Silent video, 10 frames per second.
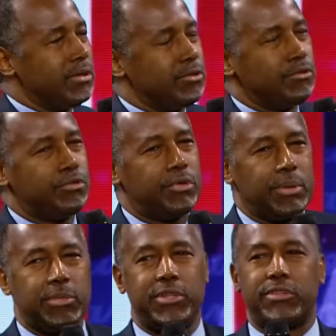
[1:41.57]

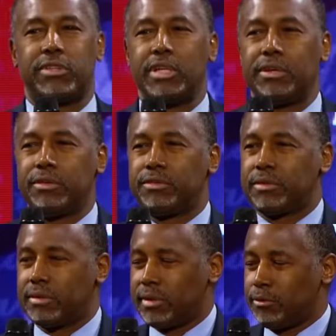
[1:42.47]
from the
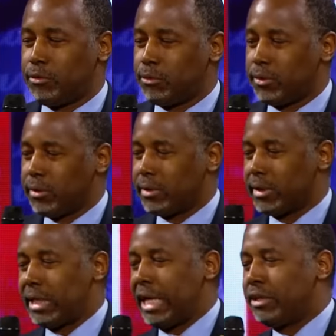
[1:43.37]
snares of the
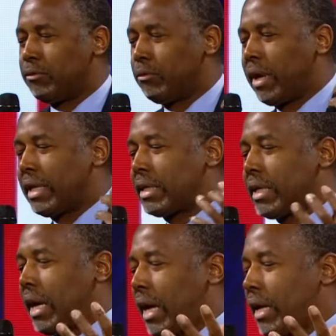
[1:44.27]
world, and the right
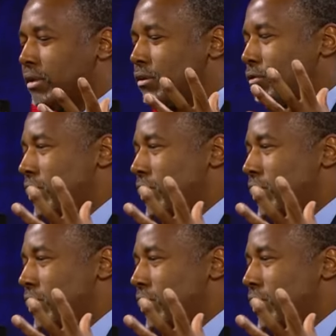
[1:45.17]
kind of